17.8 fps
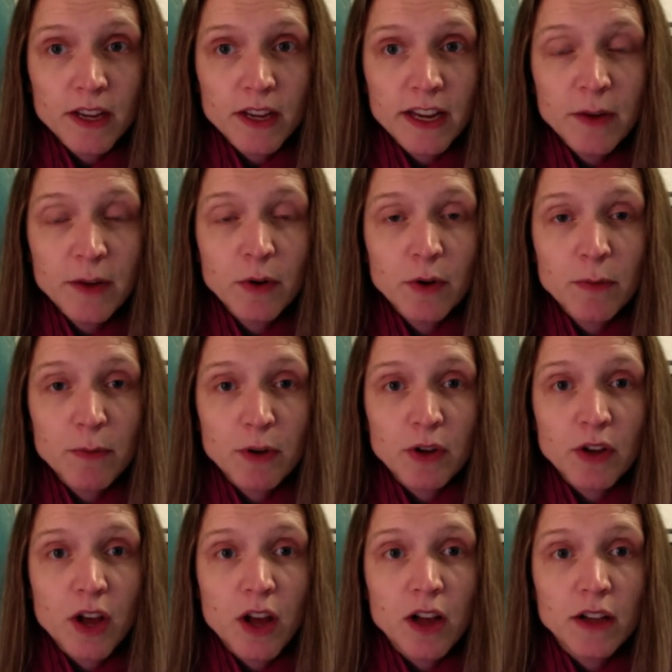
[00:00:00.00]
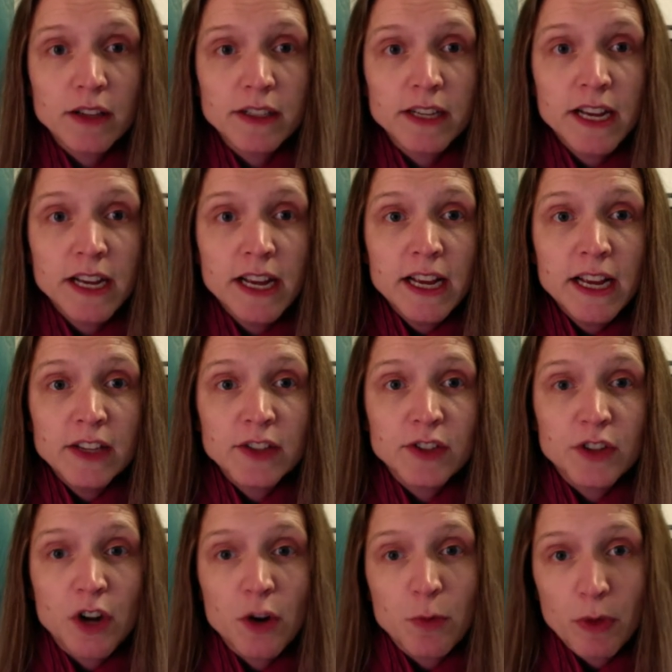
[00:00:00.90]
he wrote a book called
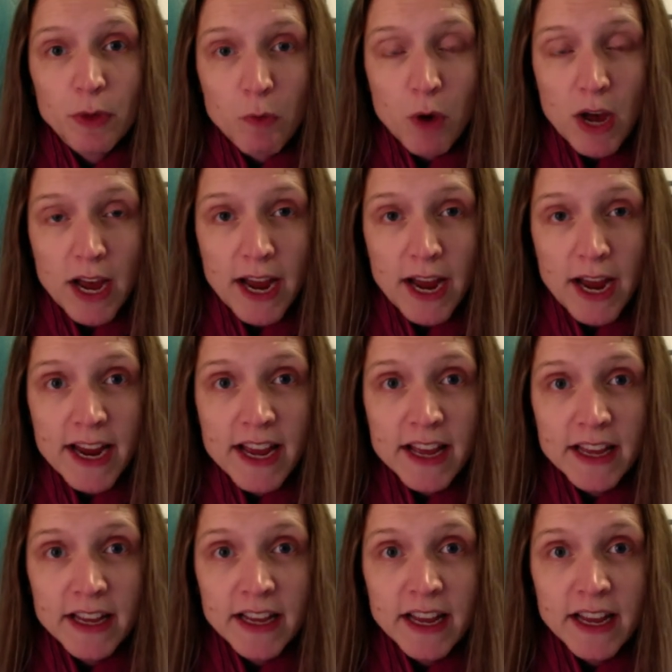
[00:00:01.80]
Start with Why.